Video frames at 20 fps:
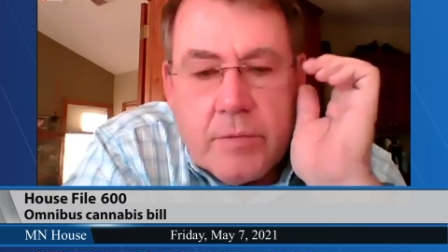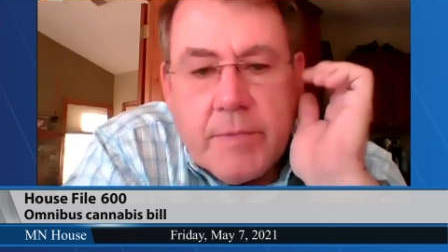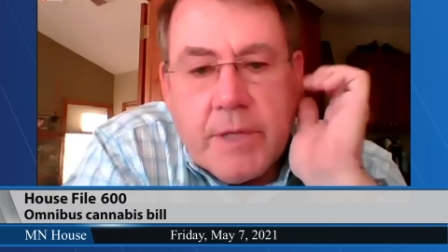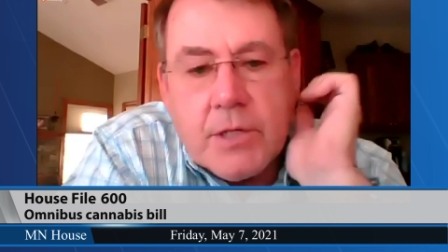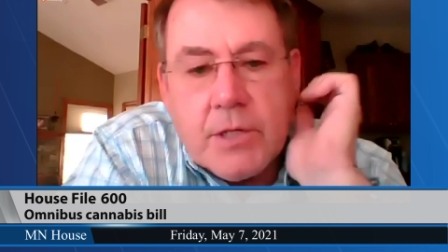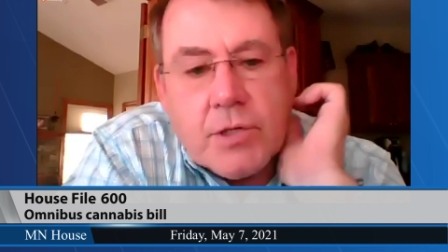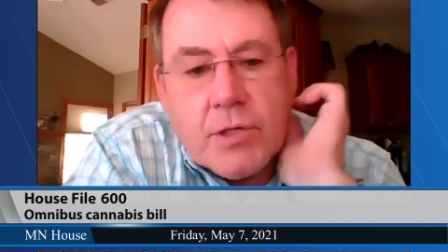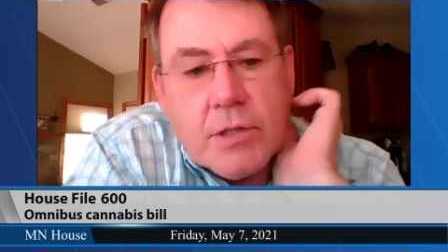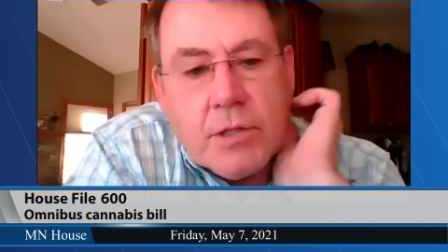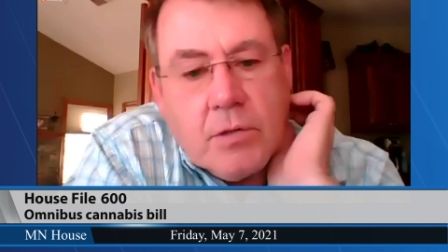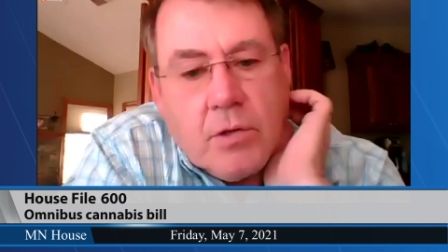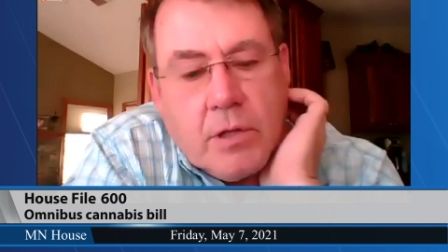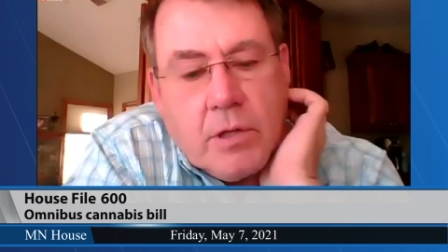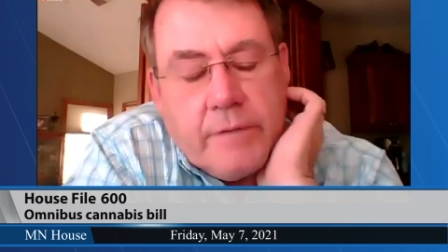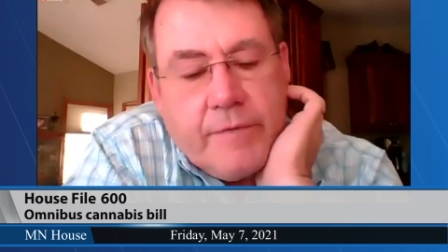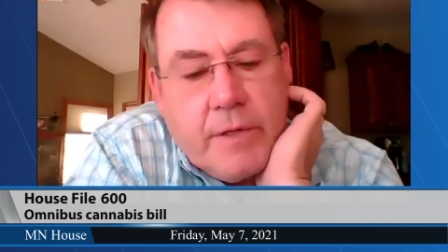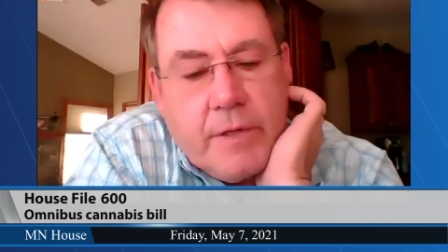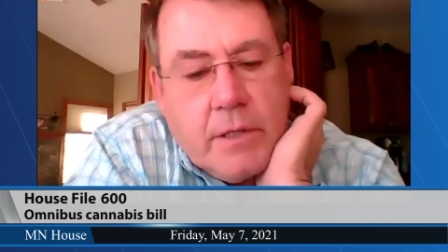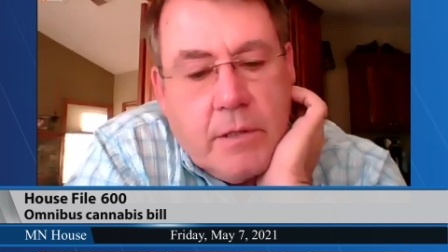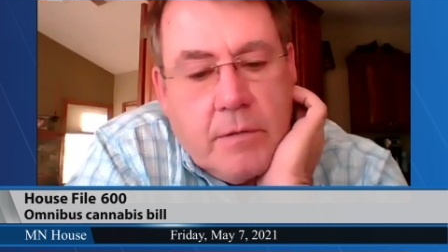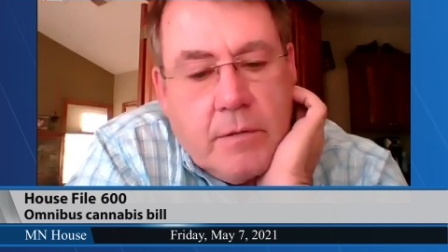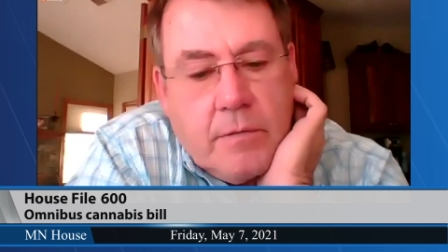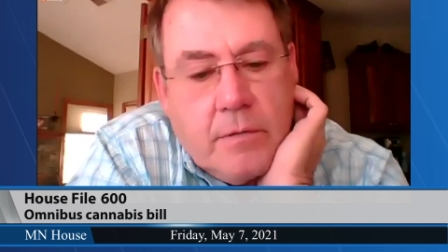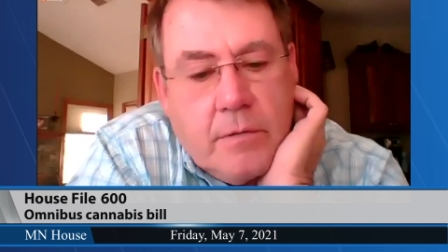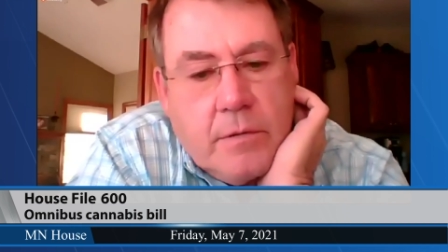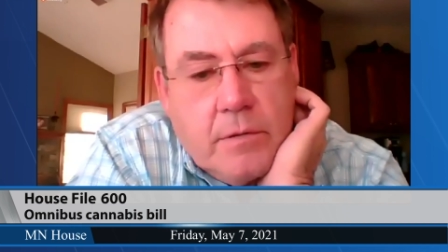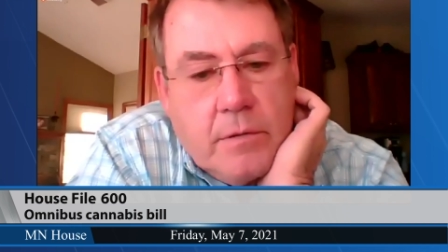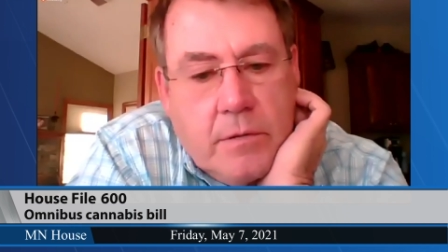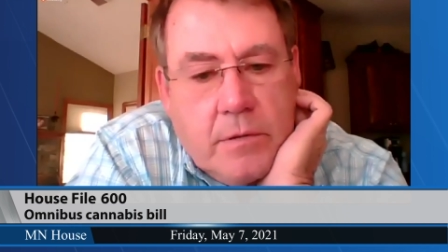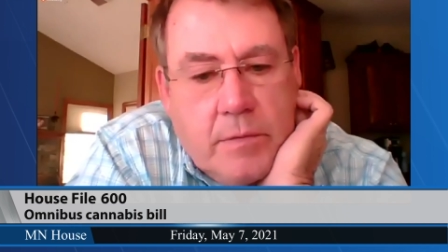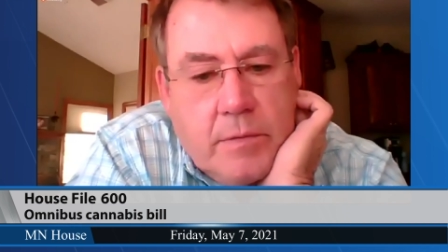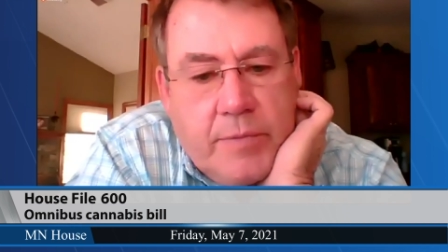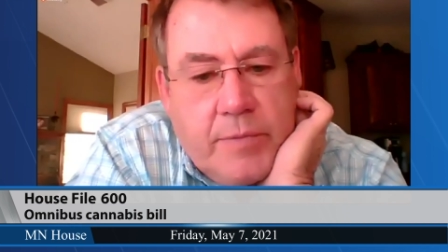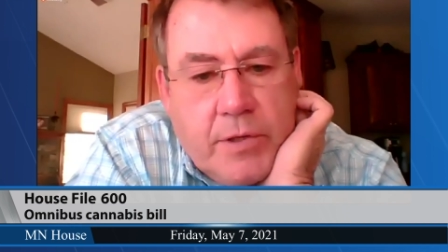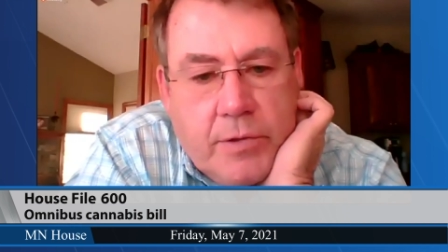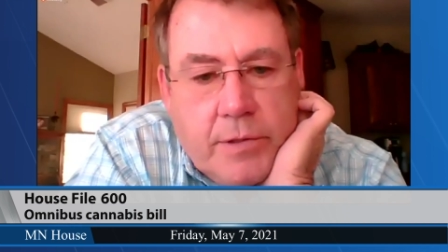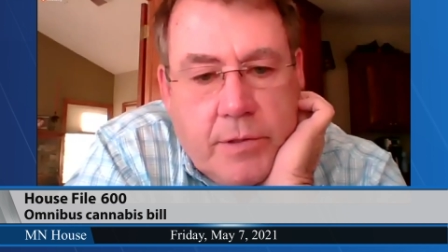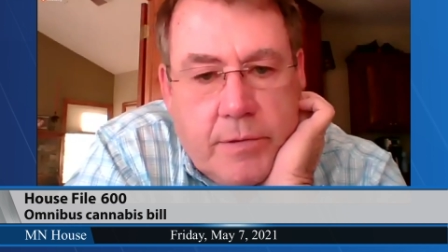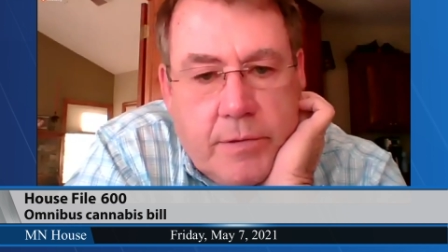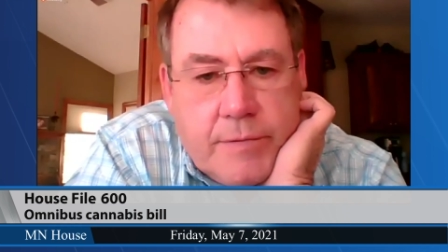mentioned, all of the
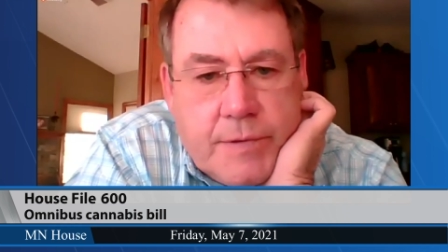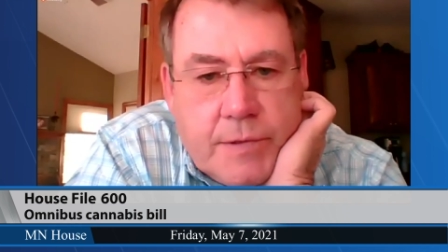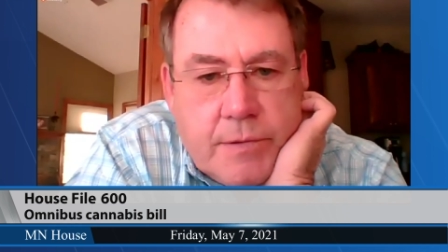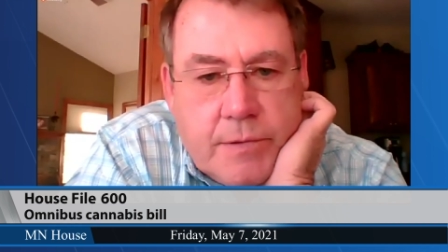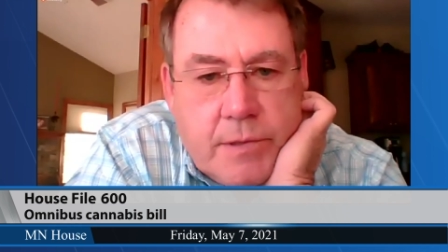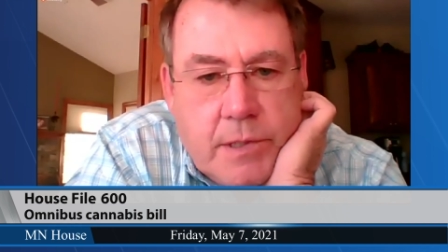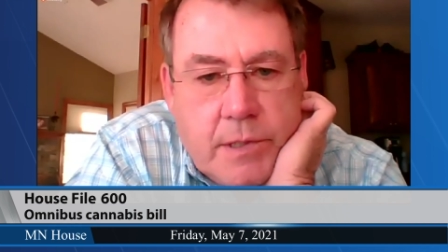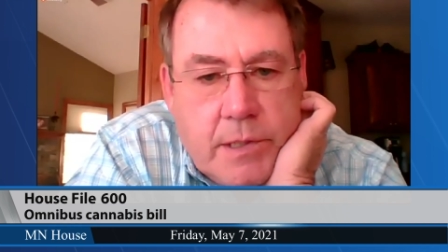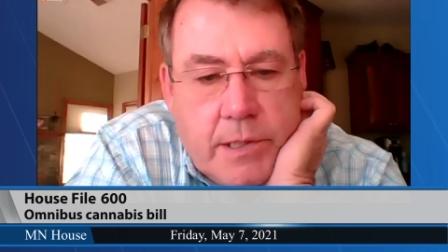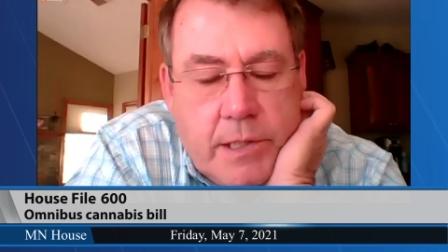bills,